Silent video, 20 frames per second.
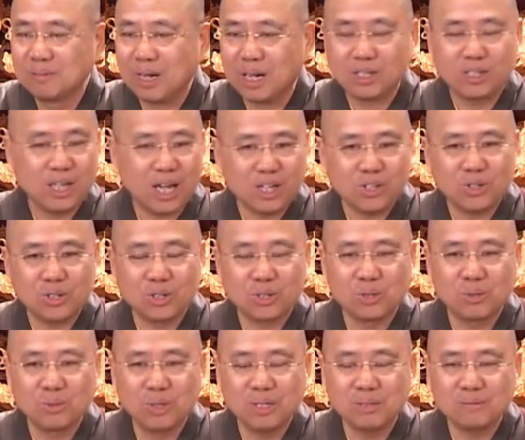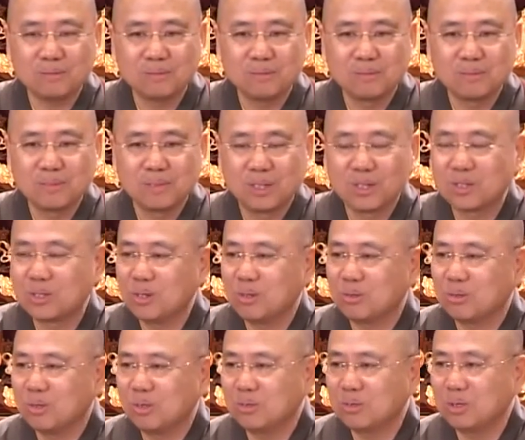Attaching to it is no
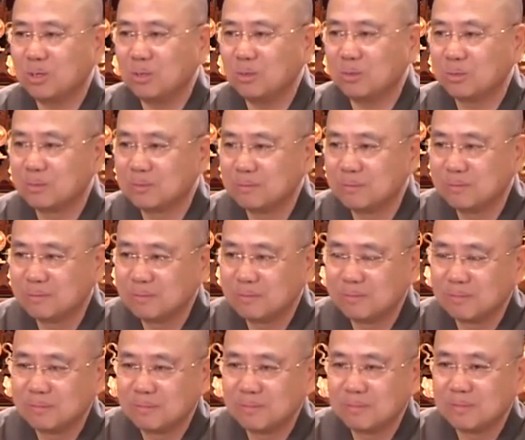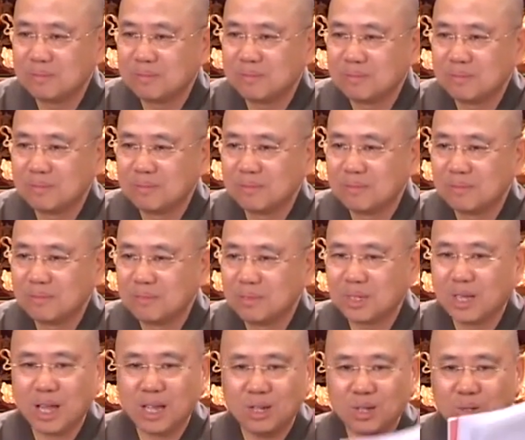good too.
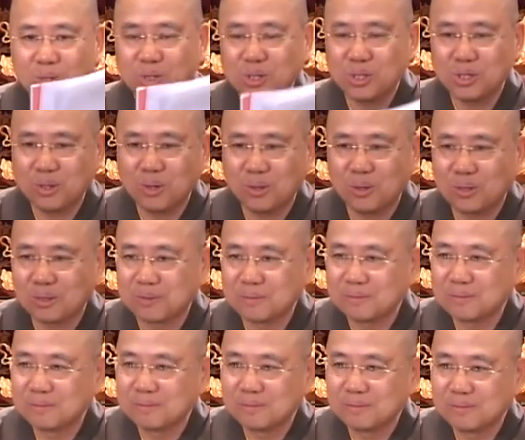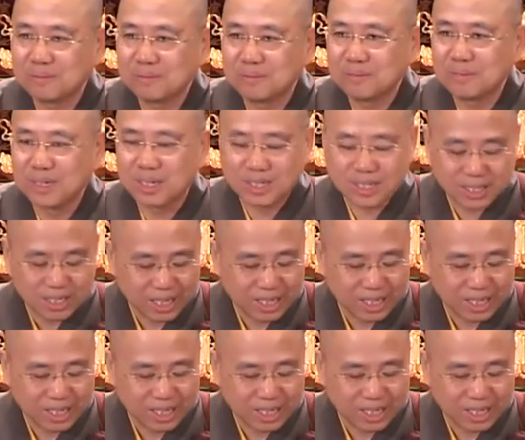You can't go ashore. It's